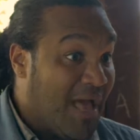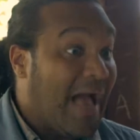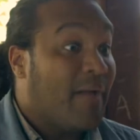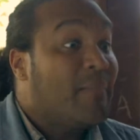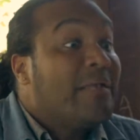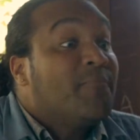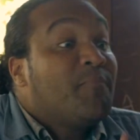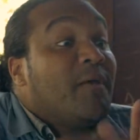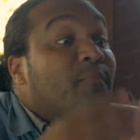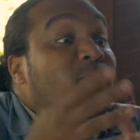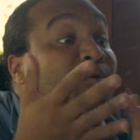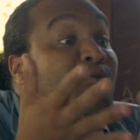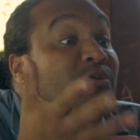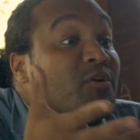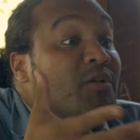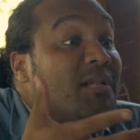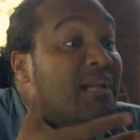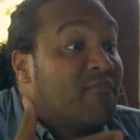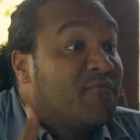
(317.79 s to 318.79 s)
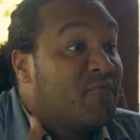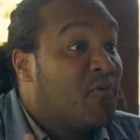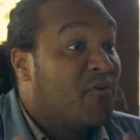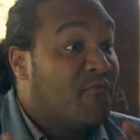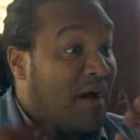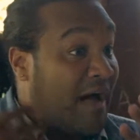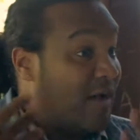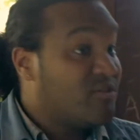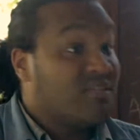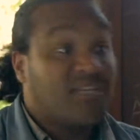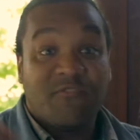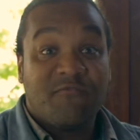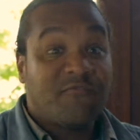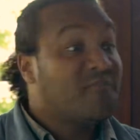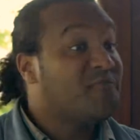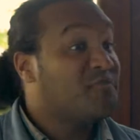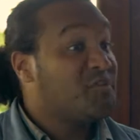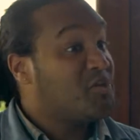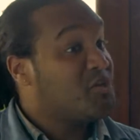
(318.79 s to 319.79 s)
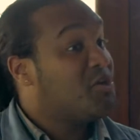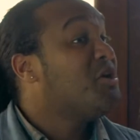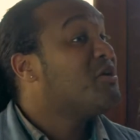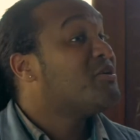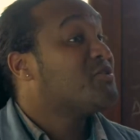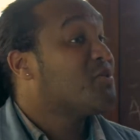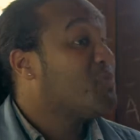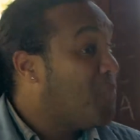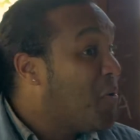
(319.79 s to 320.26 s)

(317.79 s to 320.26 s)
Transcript: I mean, people could live for 150 years or